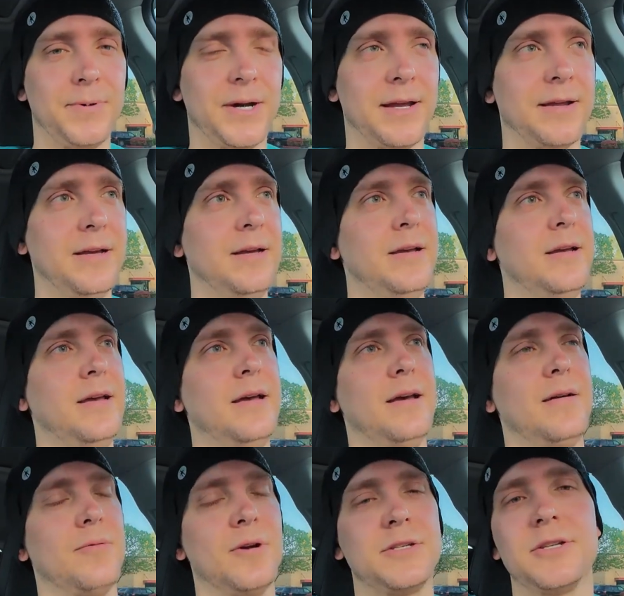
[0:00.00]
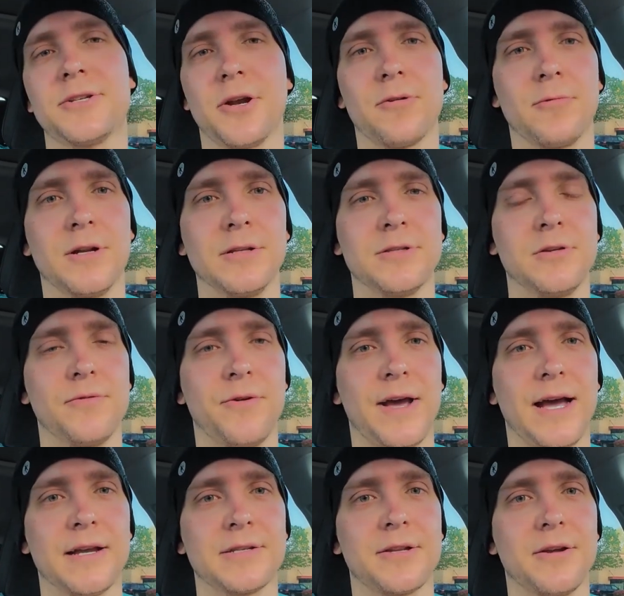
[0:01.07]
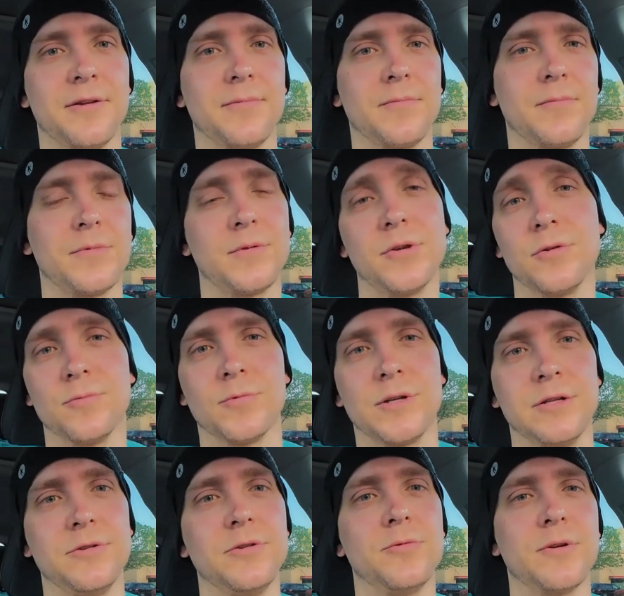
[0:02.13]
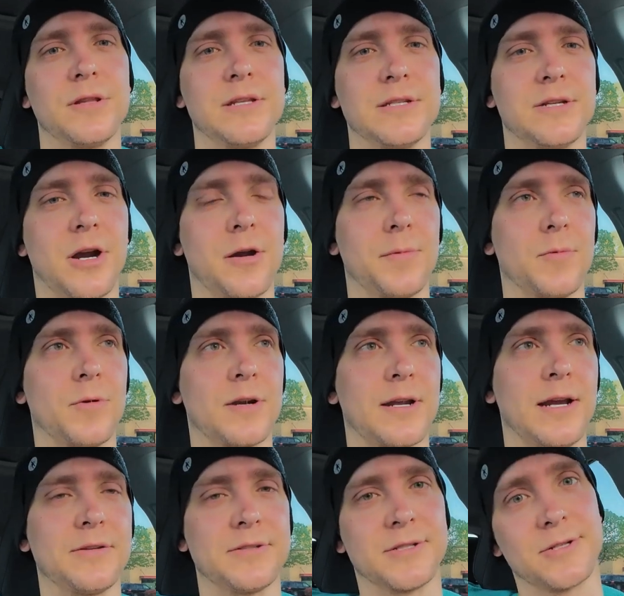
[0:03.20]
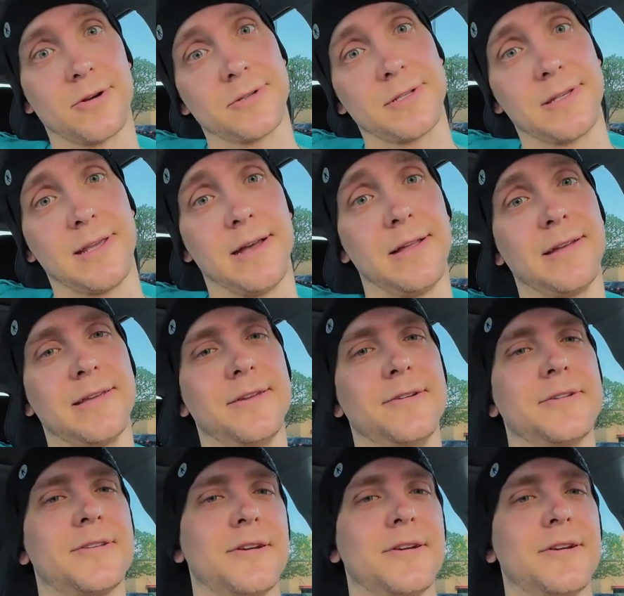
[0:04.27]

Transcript: But once you start running too fast when you do one of these Garmin workouts, it starts to yell at you.